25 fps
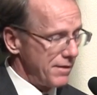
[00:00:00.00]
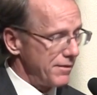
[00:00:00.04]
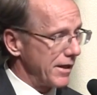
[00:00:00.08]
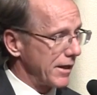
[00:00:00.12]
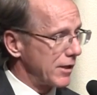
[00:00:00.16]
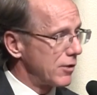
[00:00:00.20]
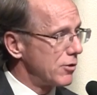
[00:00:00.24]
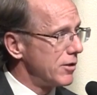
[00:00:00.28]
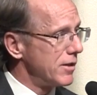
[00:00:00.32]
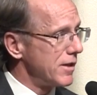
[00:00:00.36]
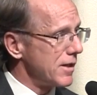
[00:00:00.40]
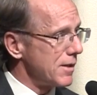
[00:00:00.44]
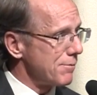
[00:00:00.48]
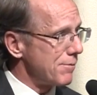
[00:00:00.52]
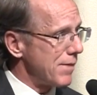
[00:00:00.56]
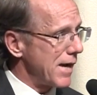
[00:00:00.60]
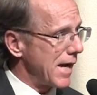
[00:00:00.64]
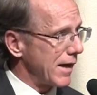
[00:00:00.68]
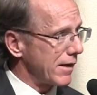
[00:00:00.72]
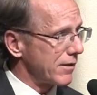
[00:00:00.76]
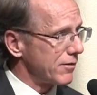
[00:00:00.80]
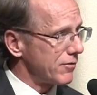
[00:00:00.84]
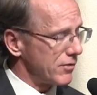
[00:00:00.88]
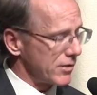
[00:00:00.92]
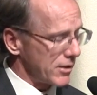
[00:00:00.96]
that could
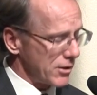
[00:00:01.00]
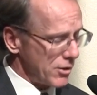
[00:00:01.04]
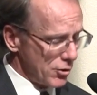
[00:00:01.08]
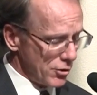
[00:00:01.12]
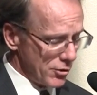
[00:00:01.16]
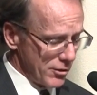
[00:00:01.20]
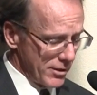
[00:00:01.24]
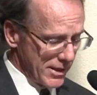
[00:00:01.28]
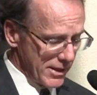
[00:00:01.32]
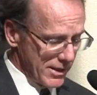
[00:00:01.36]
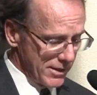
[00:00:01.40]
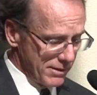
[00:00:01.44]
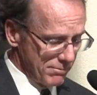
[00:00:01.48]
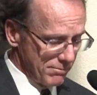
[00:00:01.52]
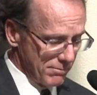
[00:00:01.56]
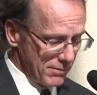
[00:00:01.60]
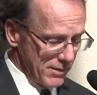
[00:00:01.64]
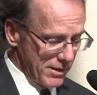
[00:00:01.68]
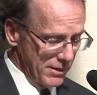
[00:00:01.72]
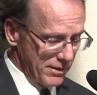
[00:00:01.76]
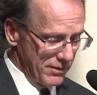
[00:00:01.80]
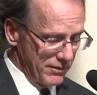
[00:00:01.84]
impact security,